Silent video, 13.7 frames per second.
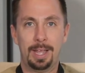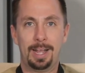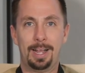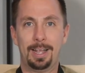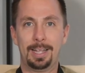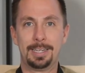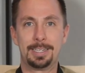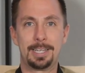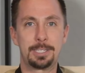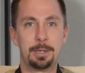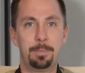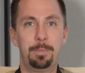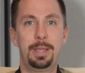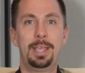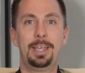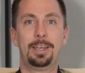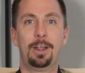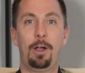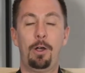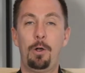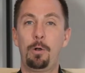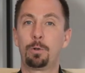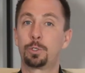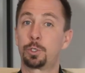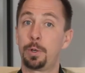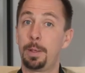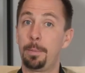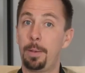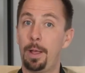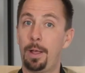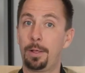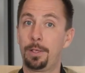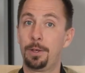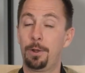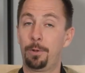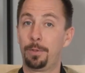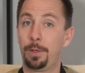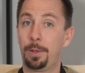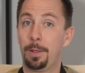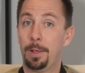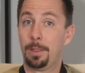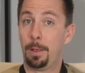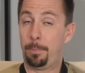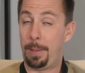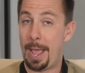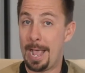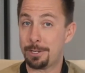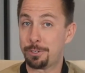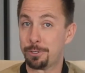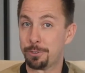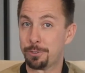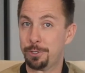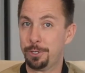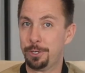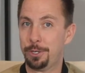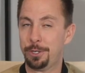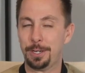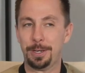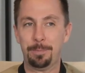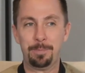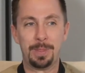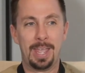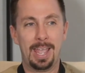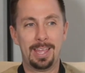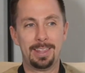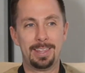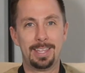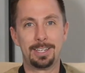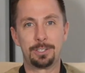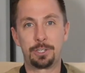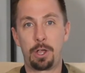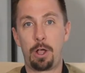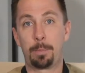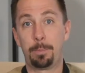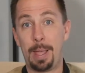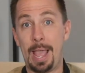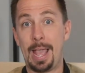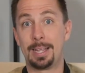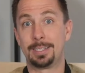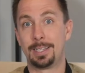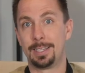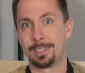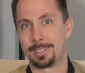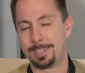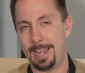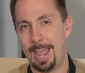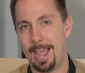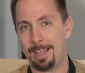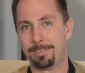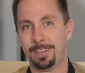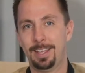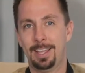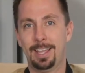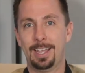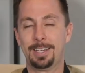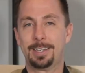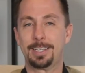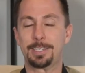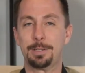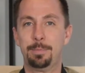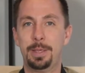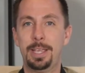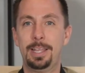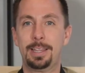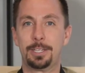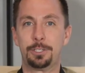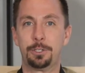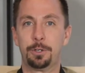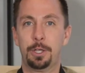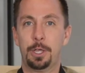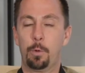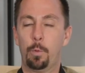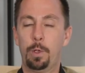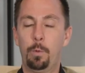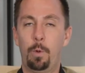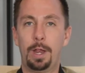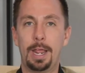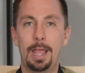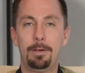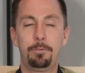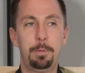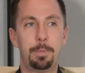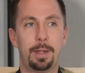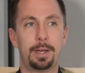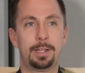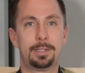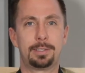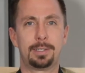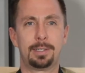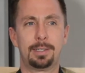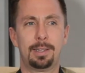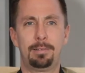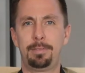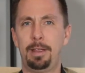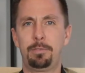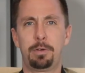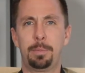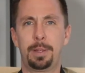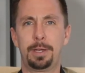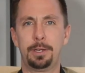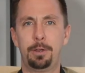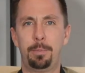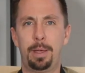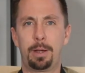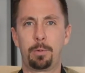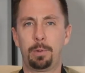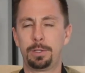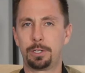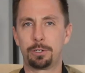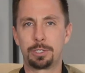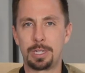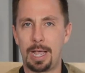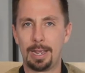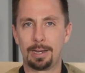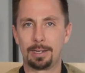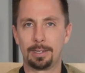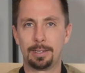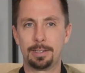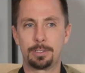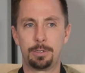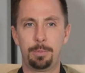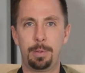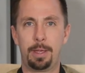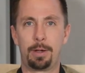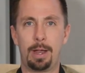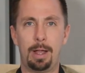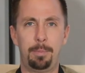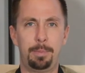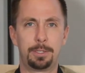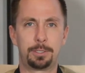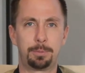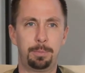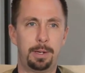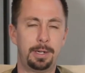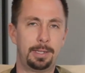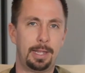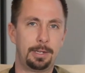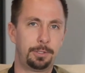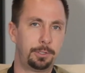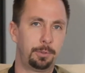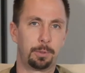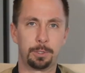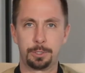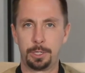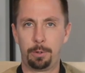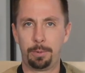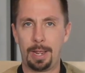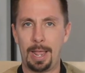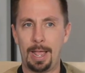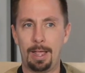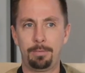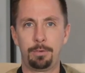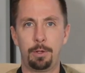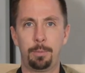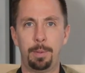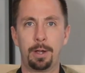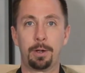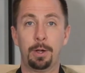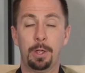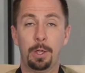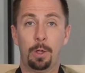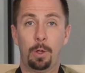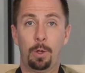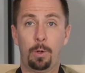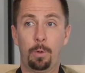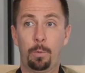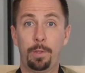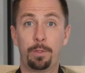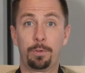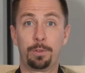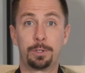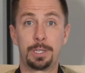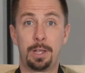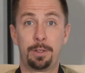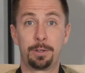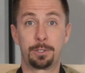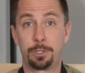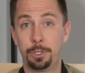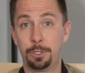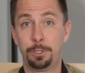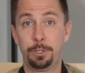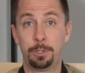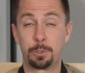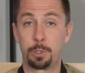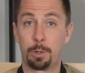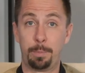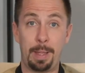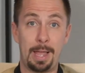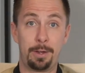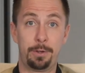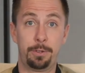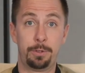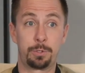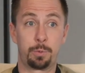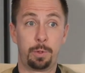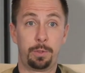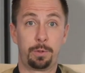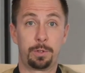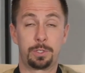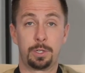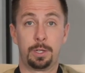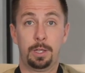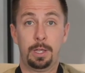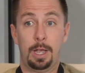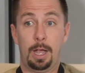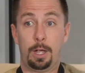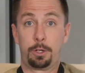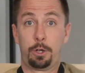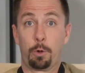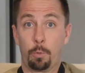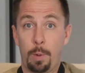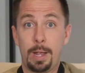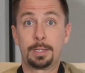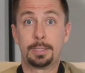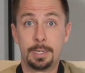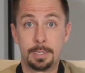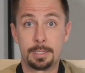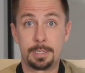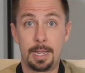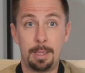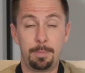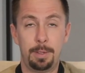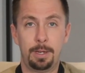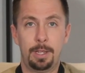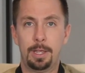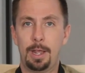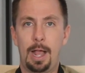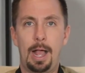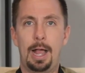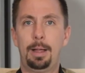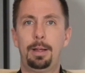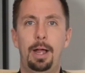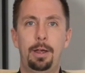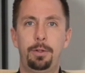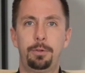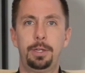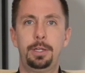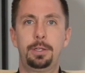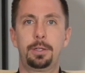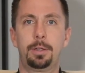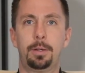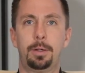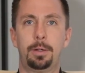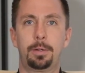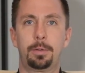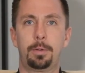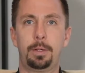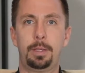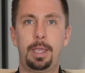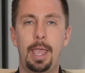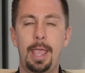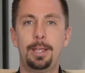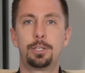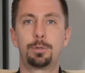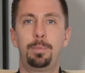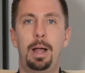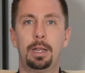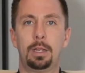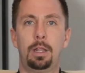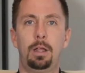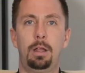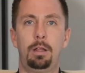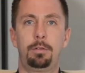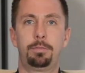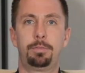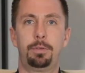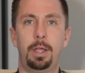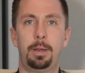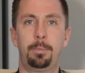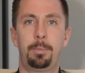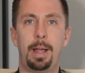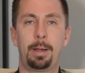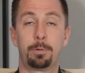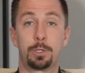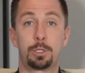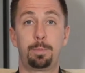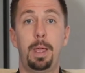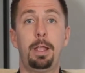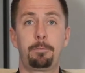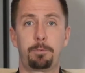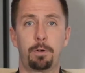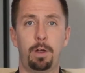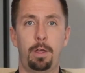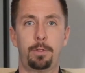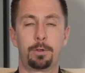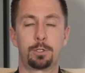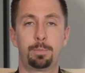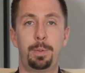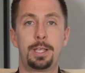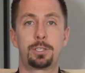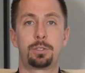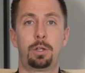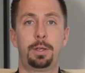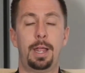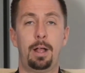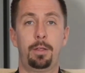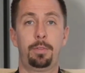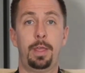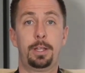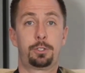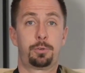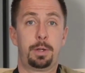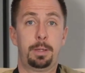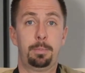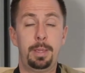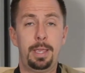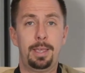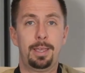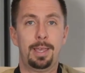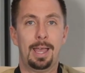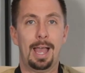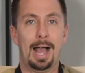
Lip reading: It doesn't mean, treat the pastor's good and then talk bad to the staff. It doesn't mean that we want everybody to love everybody no matter what their title is, no matter how much money they do or don't have, no matter whether they're telling us good news or bad news, whether it's a correcting statement. I don't need to gauge my love and my respect for others based on how they treat me.